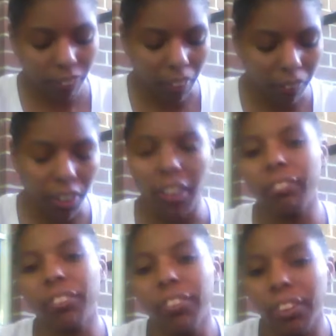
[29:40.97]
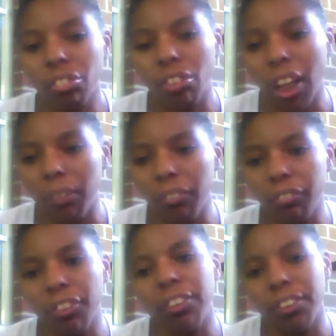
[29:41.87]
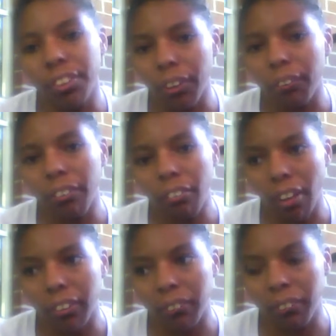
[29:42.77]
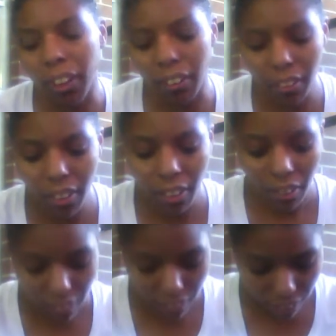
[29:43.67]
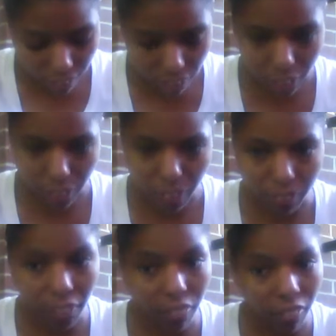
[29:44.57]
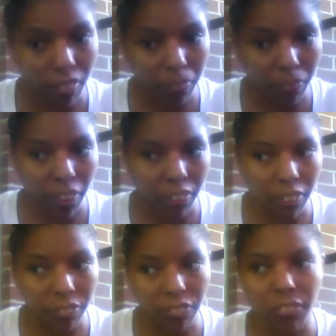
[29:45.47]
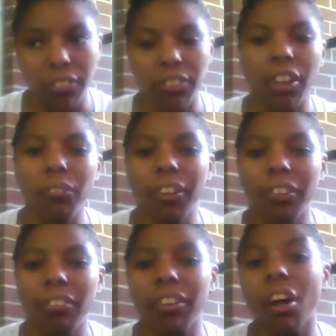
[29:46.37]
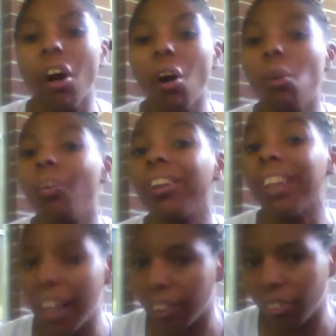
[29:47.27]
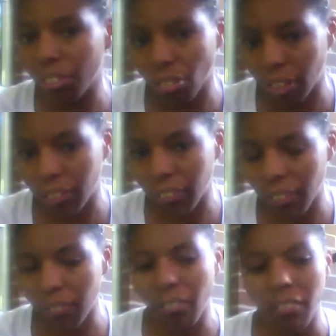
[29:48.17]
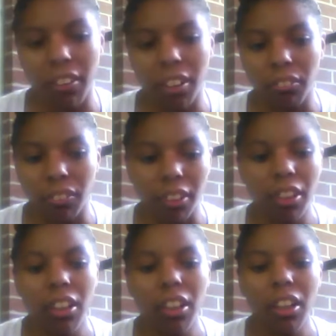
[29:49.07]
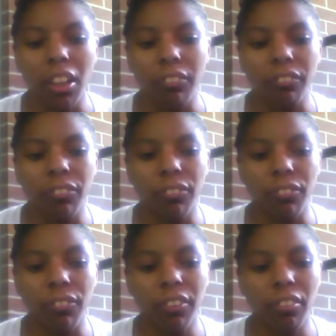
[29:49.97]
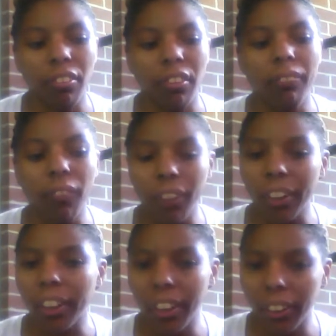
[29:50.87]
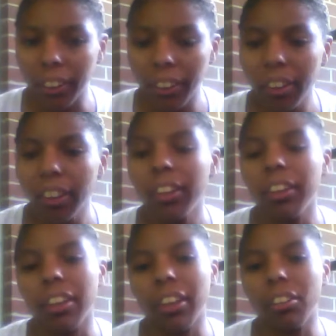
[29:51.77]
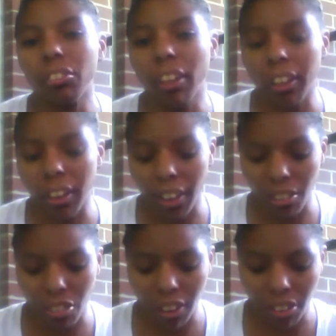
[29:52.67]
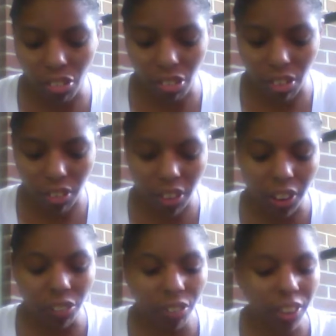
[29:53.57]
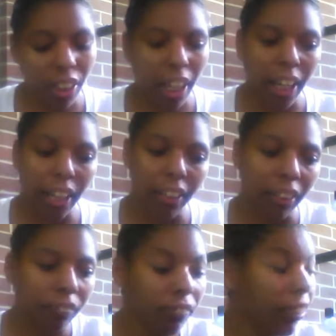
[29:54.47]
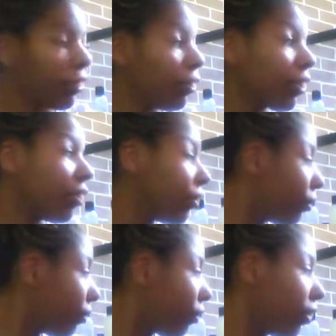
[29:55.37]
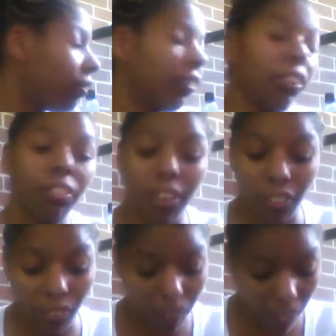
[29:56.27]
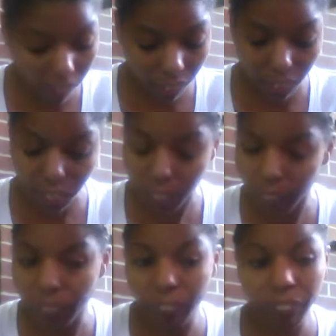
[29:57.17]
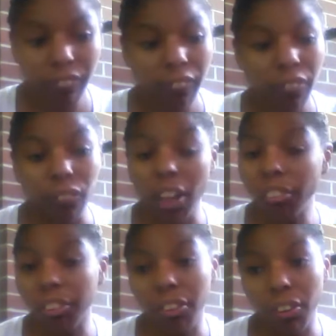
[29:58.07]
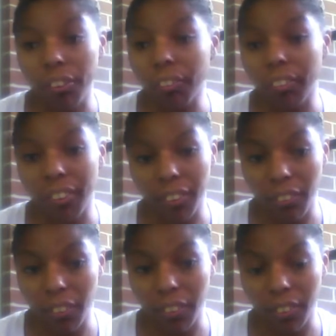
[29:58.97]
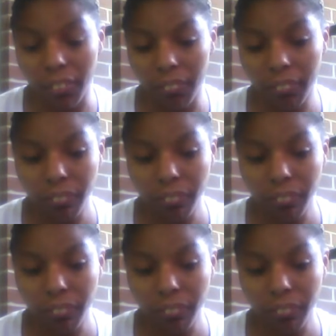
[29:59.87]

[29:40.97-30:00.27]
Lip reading: I mean, if you tried it before, then you know what I'm talking about. So that's a good product if you don't want to see a whole lot of shrinkage. Let me say it that way. If you want to see more length, then try the Aunt Jackie gel. And you can add it, you can use it for just basically wash and goes. It does good.